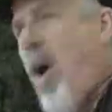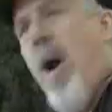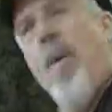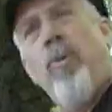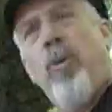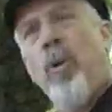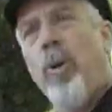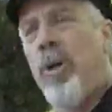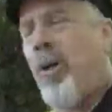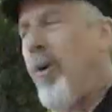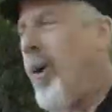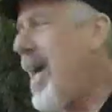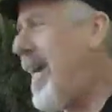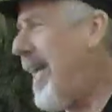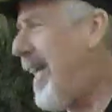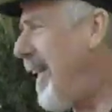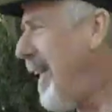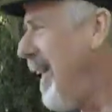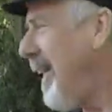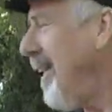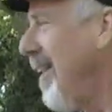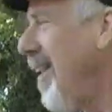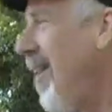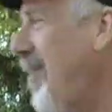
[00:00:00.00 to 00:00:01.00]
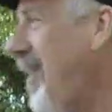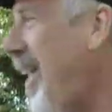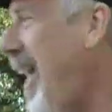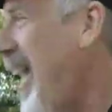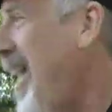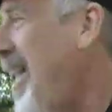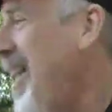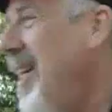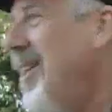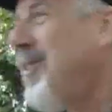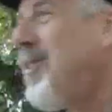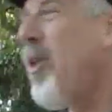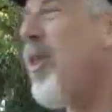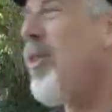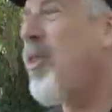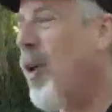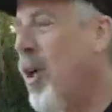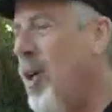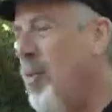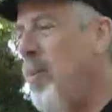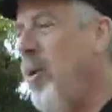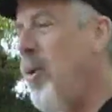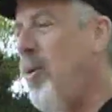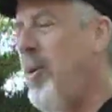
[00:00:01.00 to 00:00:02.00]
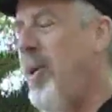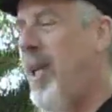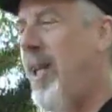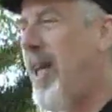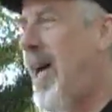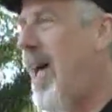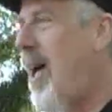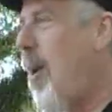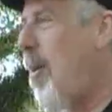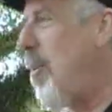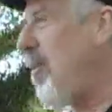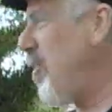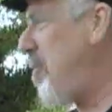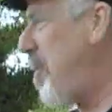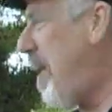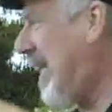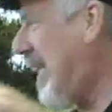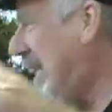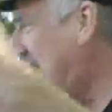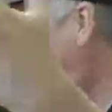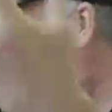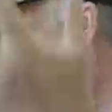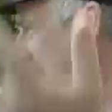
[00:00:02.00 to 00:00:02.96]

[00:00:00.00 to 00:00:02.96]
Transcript: Oh, I'm doing great. Okay, so the third movement, I hope this is making